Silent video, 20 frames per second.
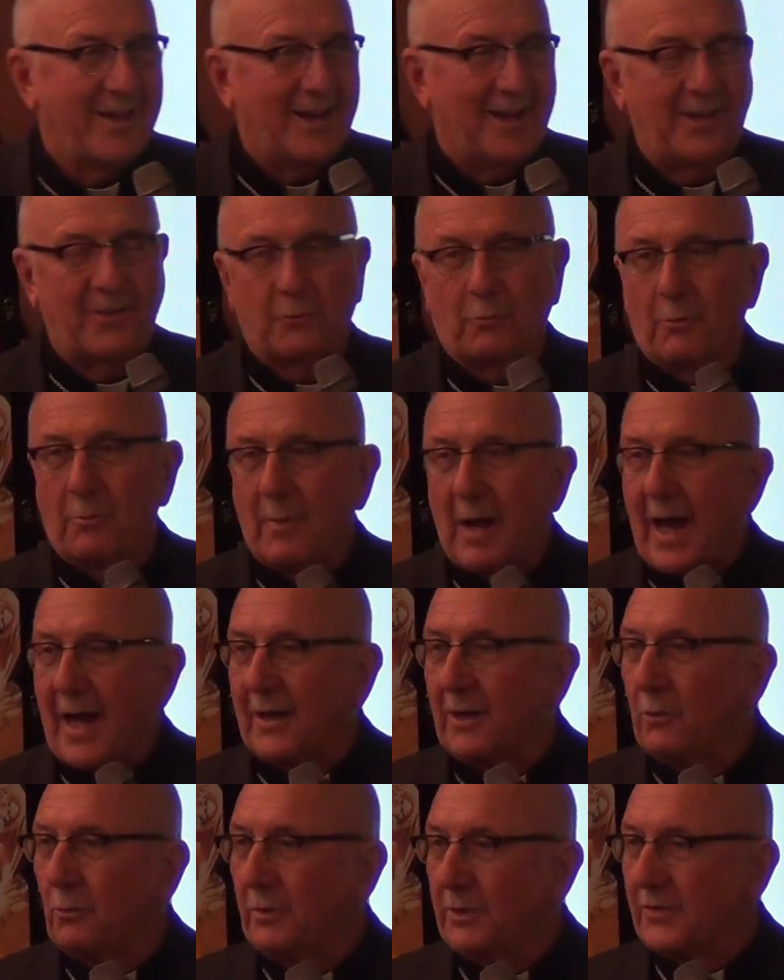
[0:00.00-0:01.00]
and the
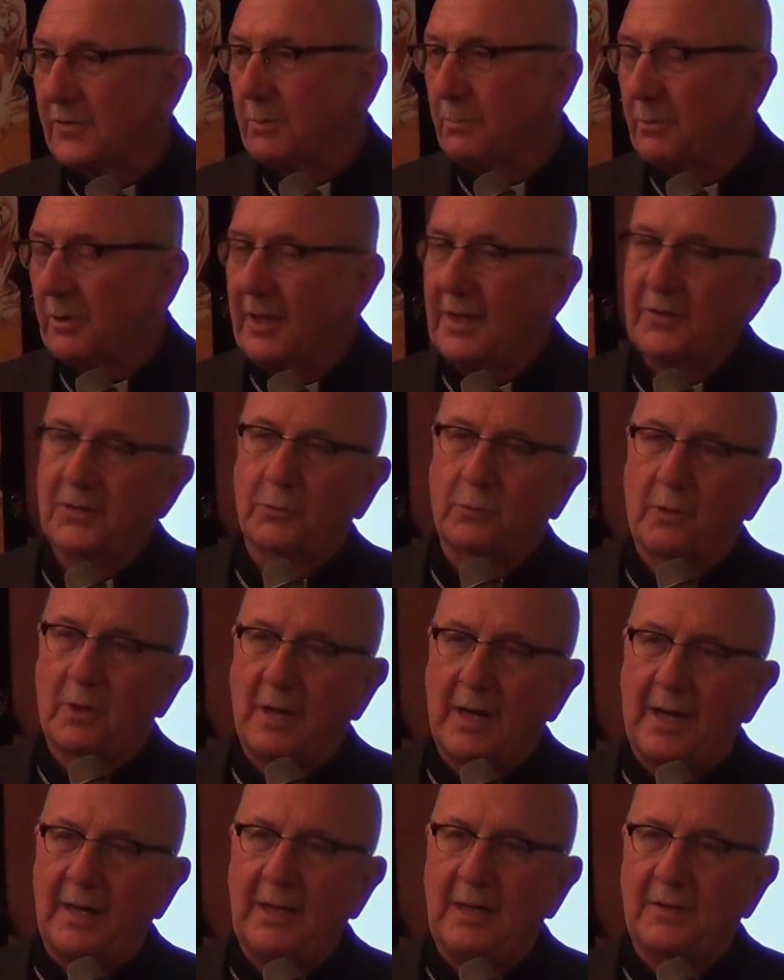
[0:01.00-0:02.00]
Ramada was the place
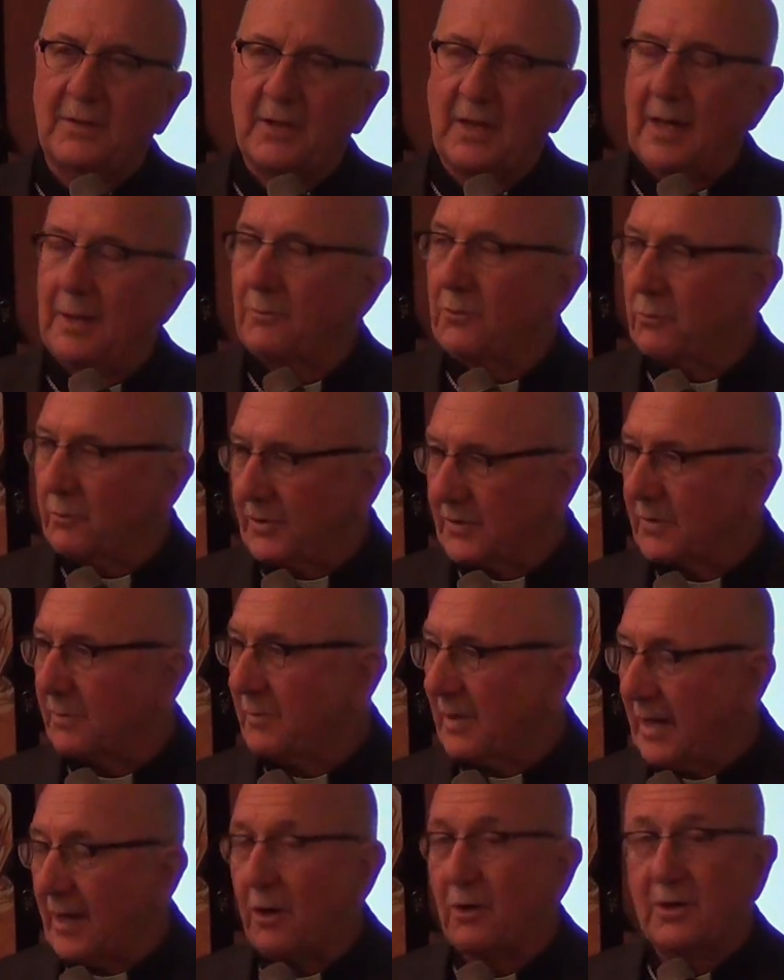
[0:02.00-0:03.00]
where any time there was
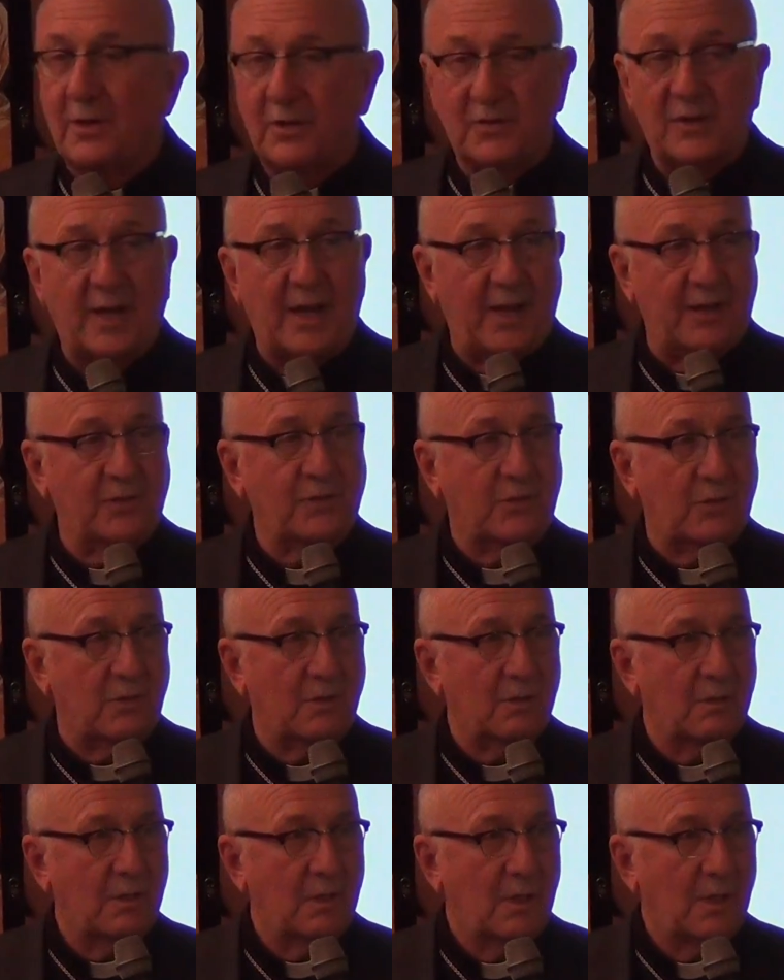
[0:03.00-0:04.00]
an air disaster,
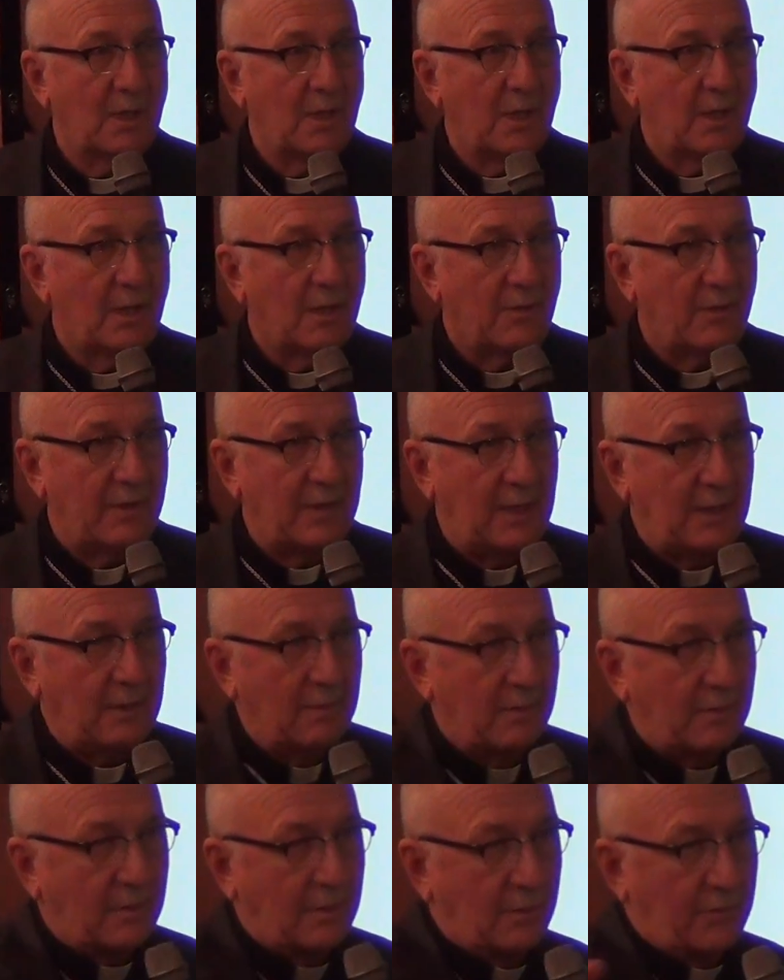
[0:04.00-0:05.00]

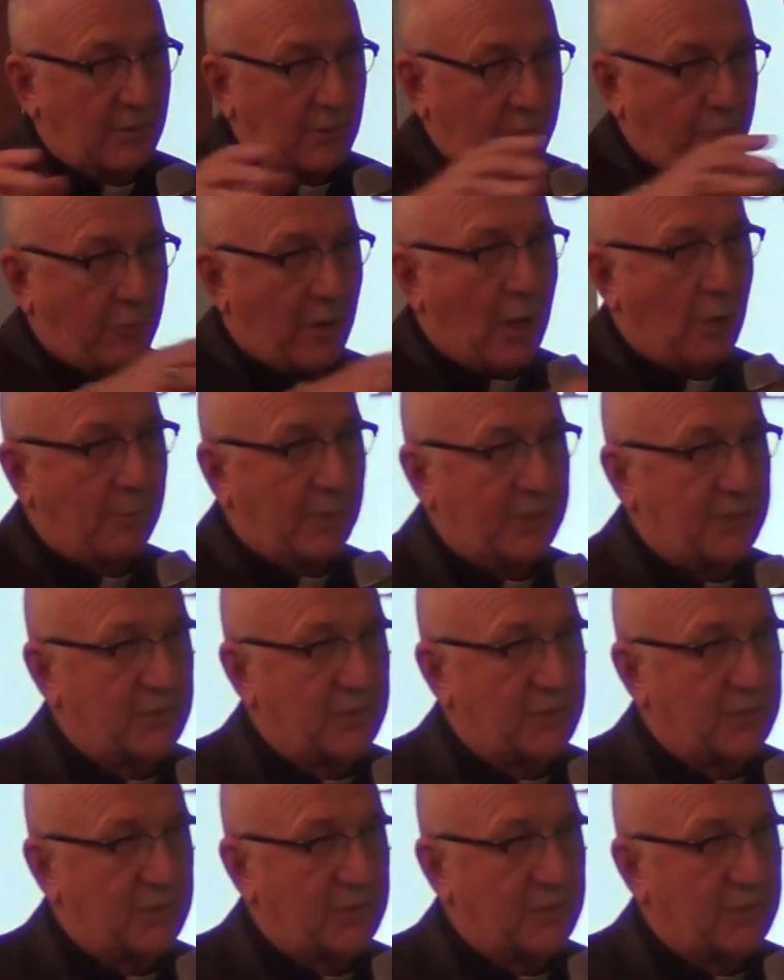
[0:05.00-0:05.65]
the trauma